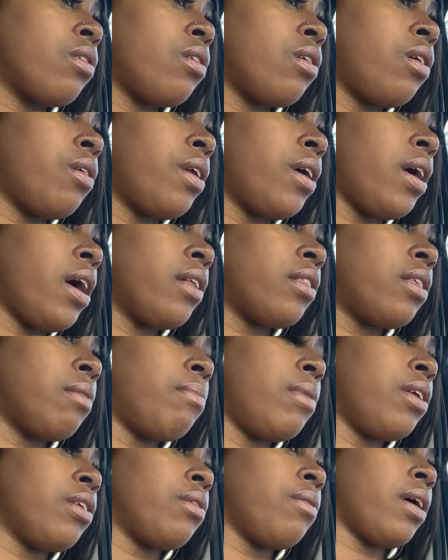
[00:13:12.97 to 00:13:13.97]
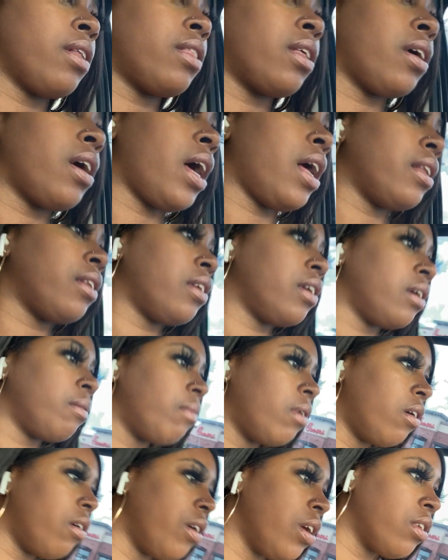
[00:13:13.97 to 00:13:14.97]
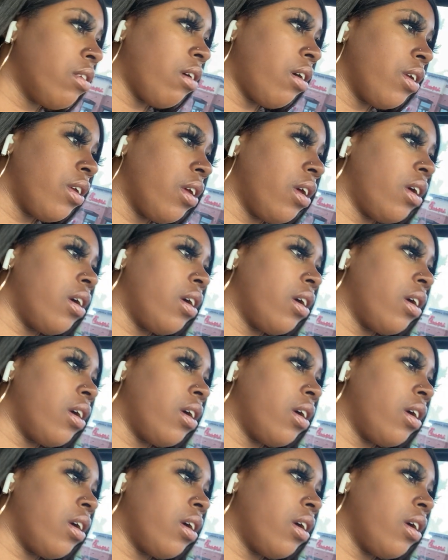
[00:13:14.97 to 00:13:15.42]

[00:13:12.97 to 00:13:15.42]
Oh, they got the menu at the goddamn. Oh, he's all young